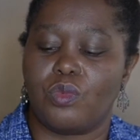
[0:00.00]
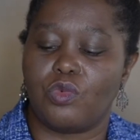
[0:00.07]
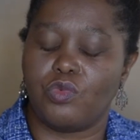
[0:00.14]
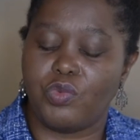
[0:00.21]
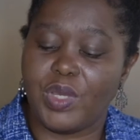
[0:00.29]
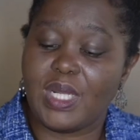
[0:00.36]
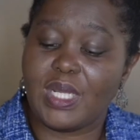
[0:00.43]

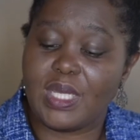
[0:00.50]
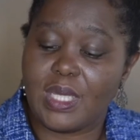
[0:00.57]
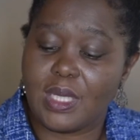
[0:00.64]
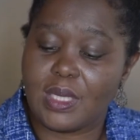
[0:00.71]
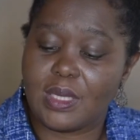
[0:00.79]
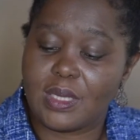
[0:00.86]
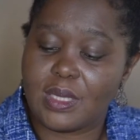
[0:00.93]

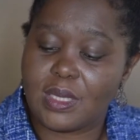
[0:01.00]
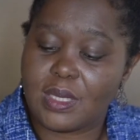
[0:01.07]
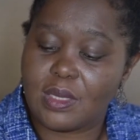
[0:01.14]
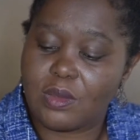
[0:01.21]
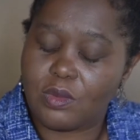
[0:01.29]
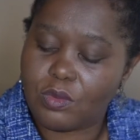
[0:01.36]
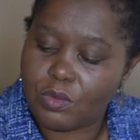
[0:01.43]
really
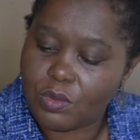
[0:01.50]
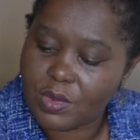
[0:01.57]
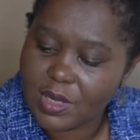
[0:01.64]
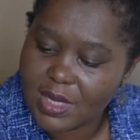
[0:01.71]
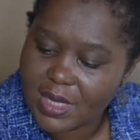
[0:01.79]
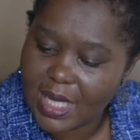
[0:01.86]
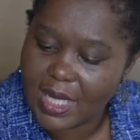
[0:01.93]

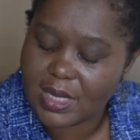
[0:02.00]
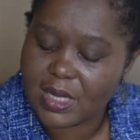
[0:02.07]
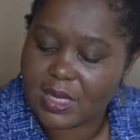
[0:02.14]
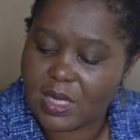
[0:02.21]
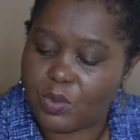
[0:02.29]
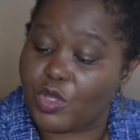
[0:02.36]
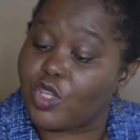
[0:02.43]
say to
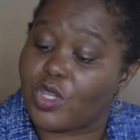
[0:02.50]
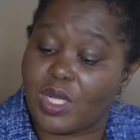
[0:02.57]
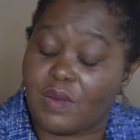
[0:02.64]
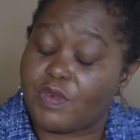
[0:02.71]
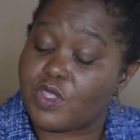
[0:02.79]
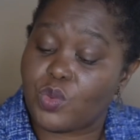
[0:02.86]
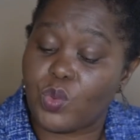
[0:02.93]
someone, you're
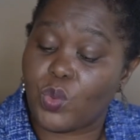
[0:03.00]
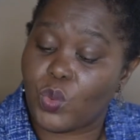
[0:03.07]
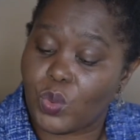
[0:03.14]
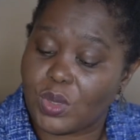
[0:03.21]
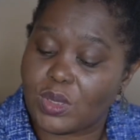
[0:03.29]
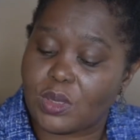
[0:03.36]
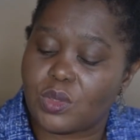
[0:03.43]
never too
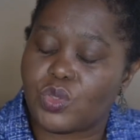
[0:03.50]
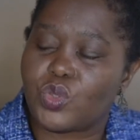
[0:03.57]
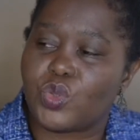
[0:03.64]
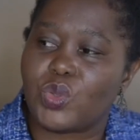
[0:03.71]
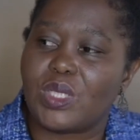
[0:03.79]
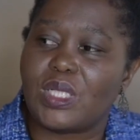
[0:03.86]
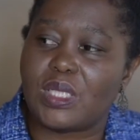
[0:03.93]
old
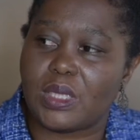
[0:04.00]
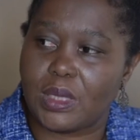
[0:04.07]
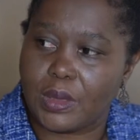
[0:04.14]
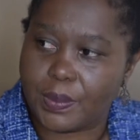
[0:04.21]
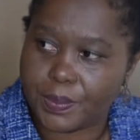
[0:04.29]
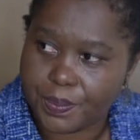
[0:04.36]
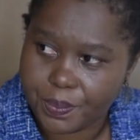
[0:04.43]
to
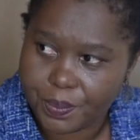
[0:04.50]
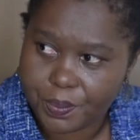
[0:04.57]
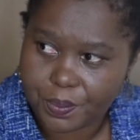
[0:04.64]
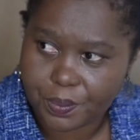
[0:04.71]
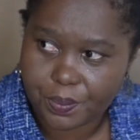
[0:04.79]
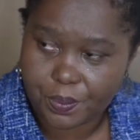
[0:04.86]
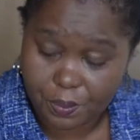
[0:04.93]
learn.
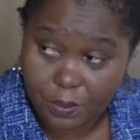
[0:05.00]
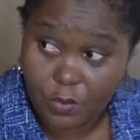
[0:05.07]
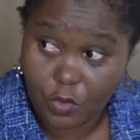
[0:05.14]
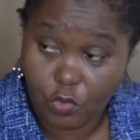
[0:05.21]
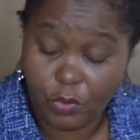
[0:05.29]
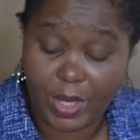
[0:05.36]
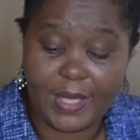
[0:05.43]

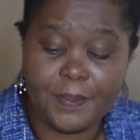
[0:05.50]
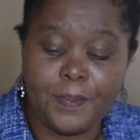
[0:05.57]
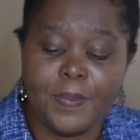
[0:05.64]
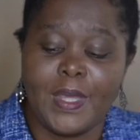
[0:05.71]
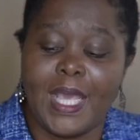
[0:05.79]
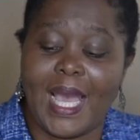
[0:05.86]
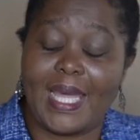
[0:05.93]
Right?
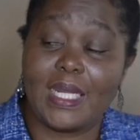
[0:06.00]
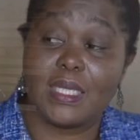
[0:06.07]
And